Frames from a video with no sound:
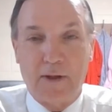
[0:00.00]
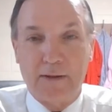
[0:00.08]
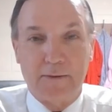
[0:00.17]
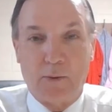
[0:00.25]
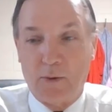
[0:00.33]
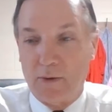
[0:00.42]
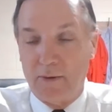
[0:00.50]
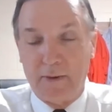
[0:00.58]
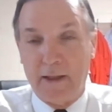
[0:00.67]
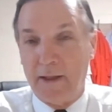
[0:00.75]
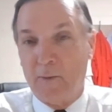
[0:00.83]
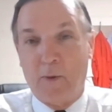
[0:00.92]
front
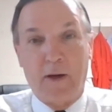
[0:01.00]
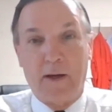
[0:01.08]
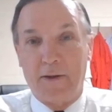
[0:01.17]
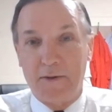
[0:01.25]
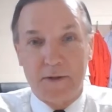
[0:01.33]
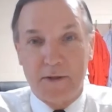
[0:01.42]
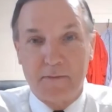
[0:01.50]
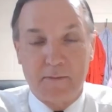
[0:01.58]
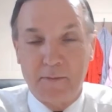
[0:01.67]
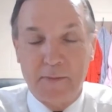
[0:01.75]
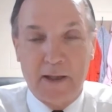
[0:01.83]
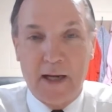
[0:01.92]
or anywhere else
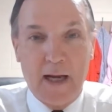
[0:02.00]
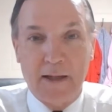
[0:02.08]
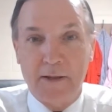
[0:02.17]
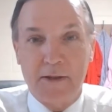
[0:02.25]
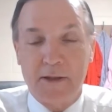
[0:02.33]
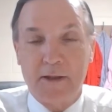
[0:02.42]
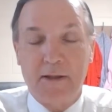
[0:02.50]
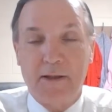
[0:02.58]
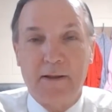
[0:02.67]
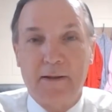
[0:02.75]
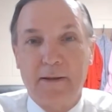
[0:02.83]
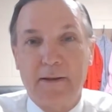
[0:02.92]
that I could see.